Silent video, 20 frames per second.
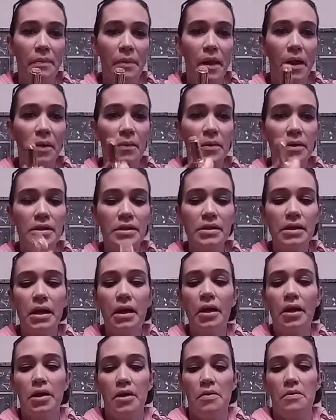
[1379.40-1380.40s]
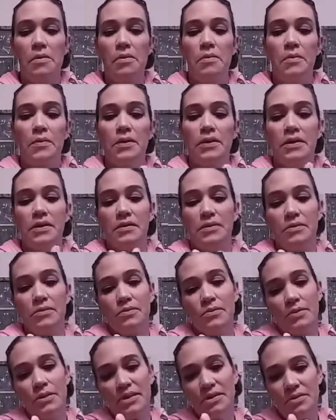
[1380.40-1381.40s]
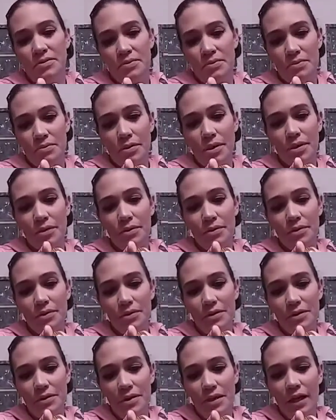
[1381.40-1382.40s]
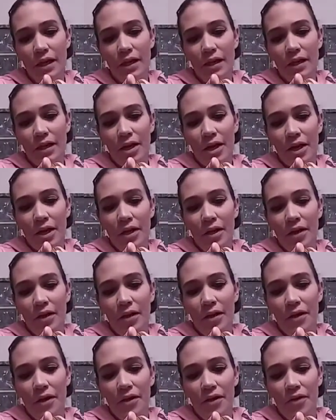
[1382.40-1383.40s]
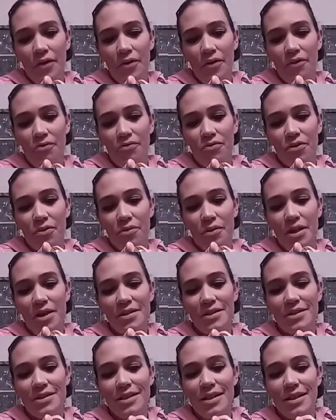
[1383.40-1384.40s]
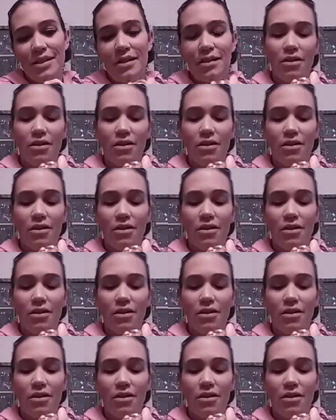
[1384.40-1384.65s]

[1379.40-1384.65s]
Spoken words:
I was going to go on with this Rich Rose from Estee,